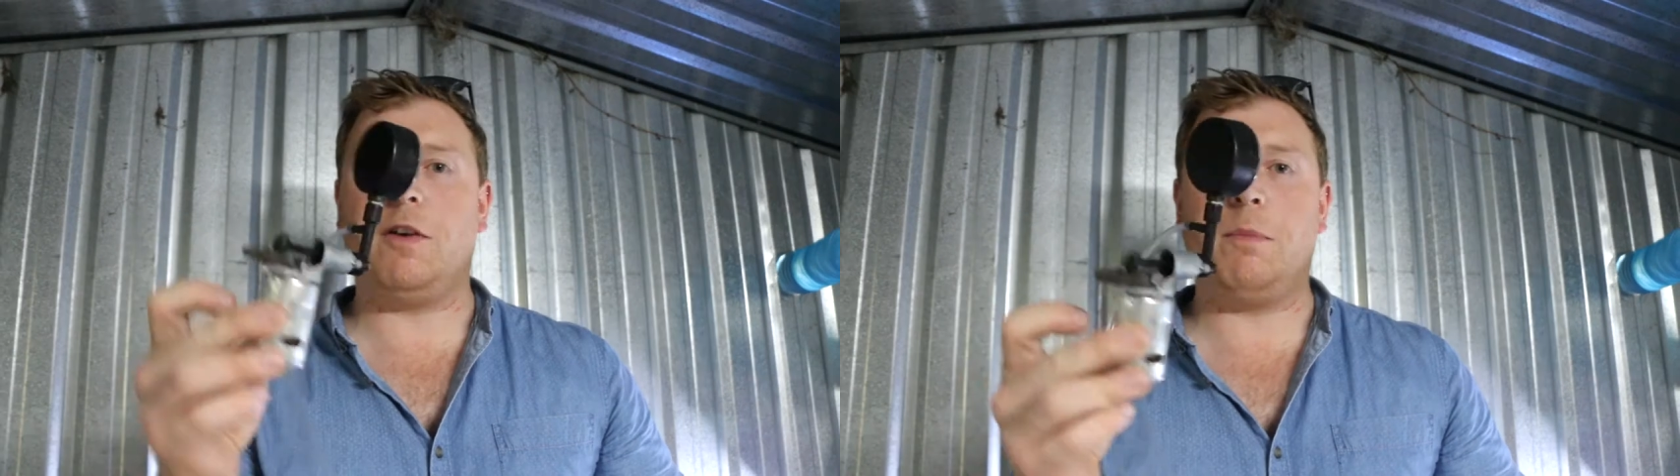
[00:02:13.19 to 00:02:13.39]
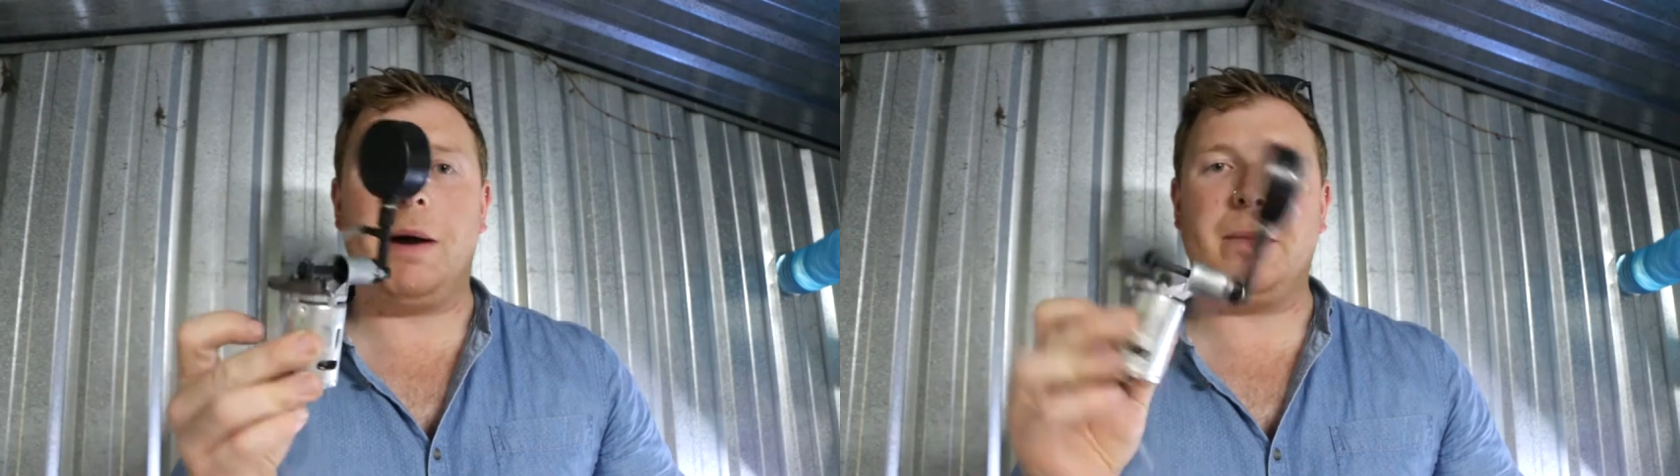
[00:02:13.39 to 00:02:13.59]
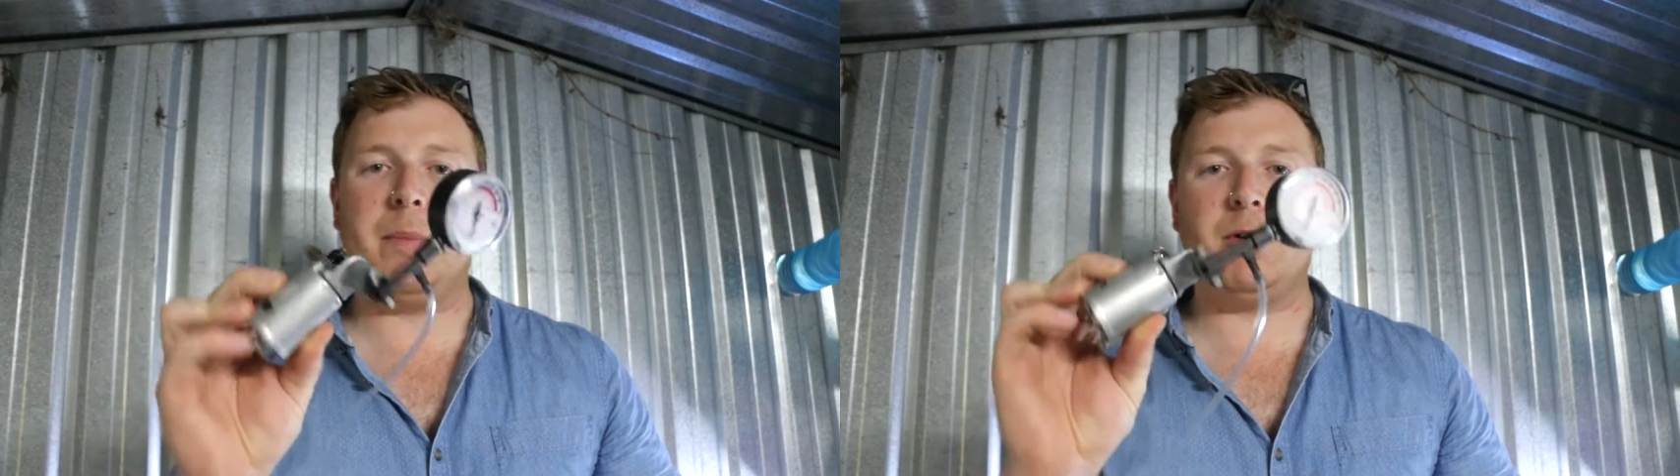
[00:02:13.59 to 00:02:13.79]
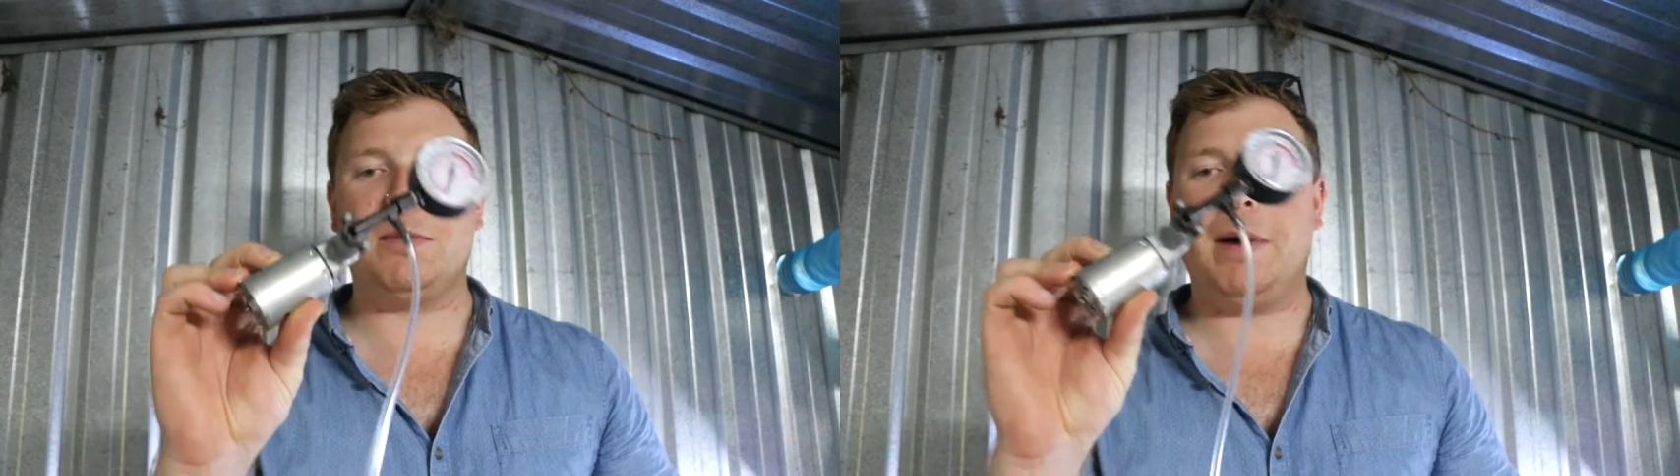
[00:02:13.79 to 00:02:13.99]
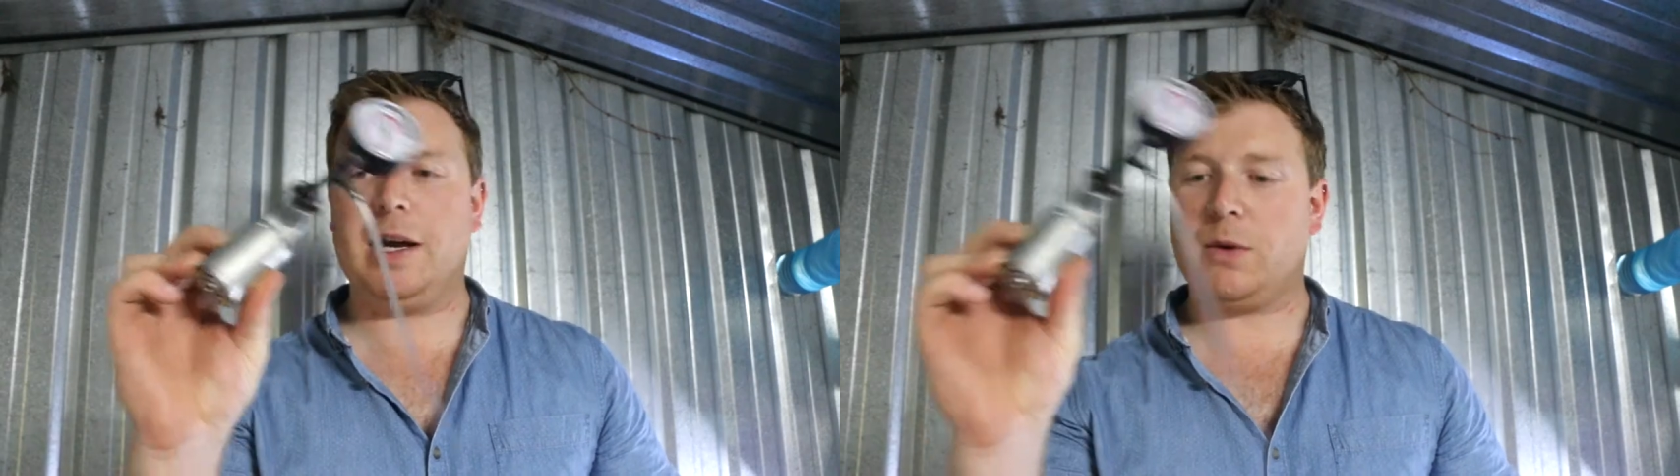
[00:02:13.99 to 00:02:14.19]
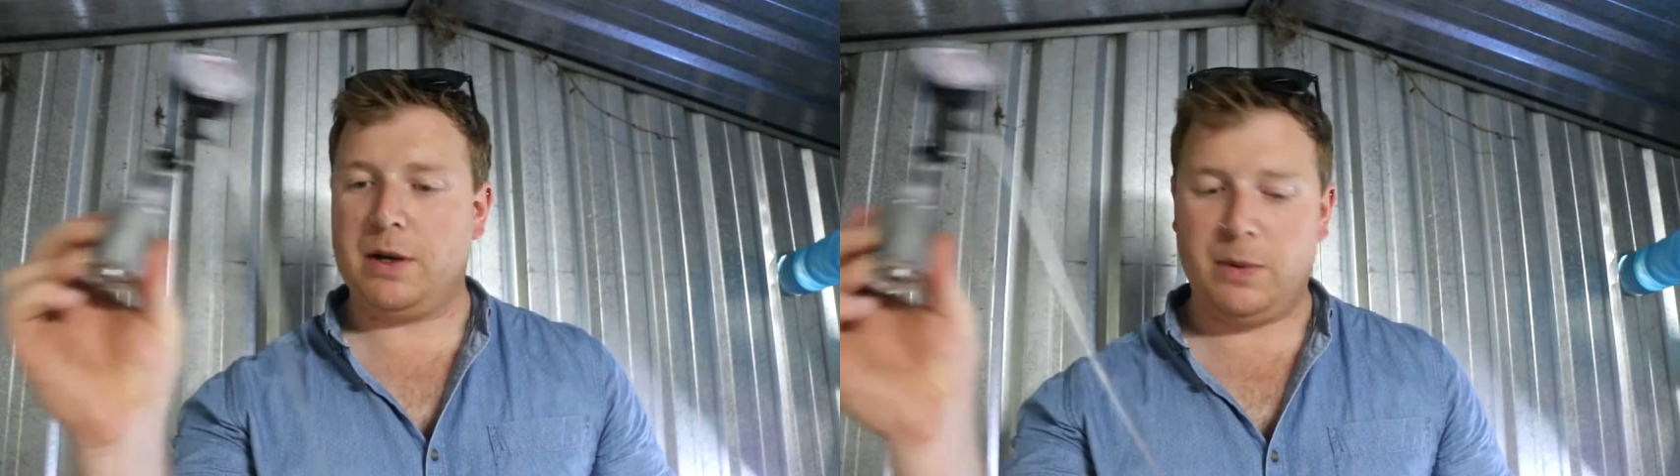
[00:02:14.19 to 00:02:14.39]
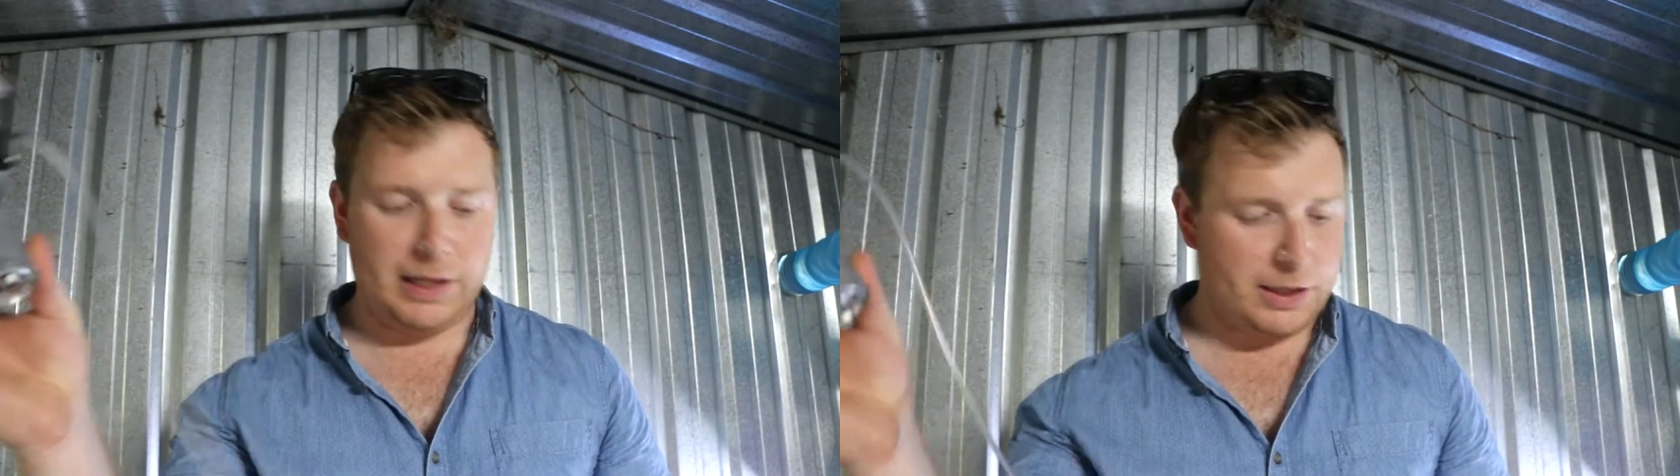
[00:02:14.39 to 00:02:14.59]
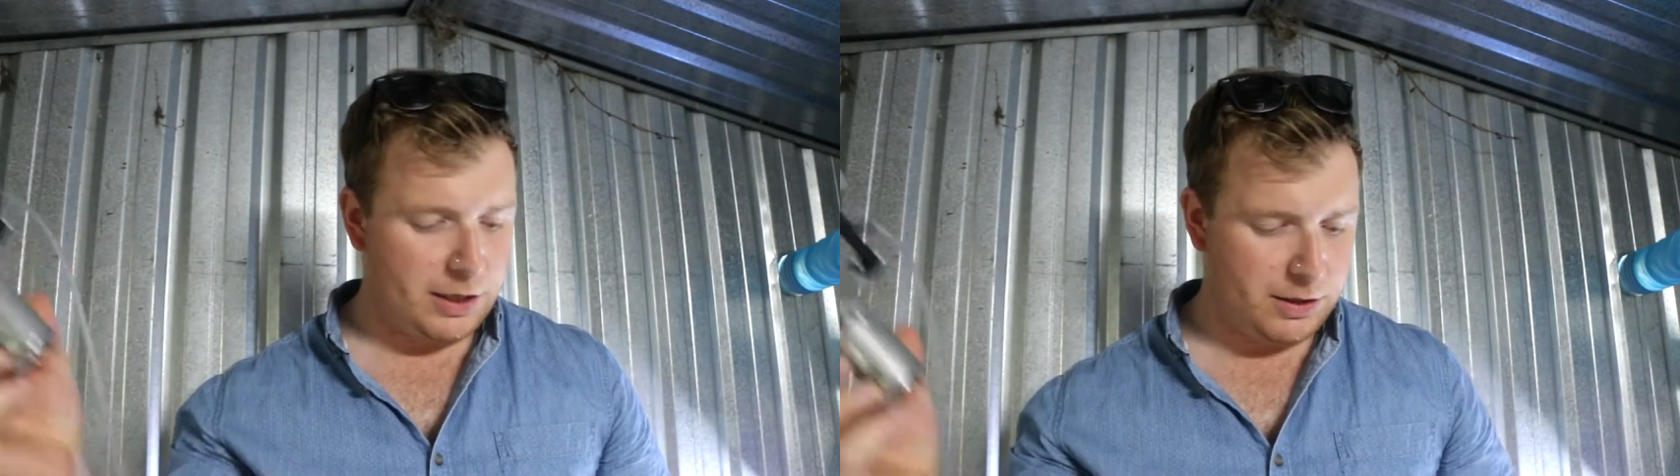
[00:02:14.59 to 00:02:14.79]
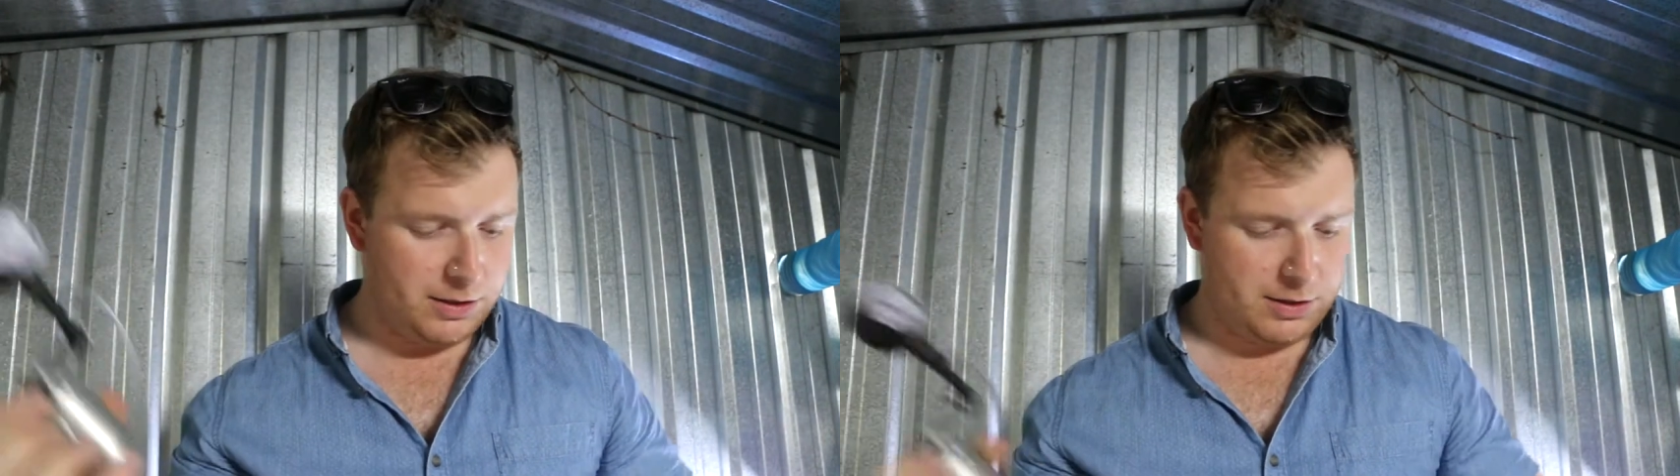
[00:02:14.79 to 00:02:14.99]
volt pump I pulled apart quite a while ago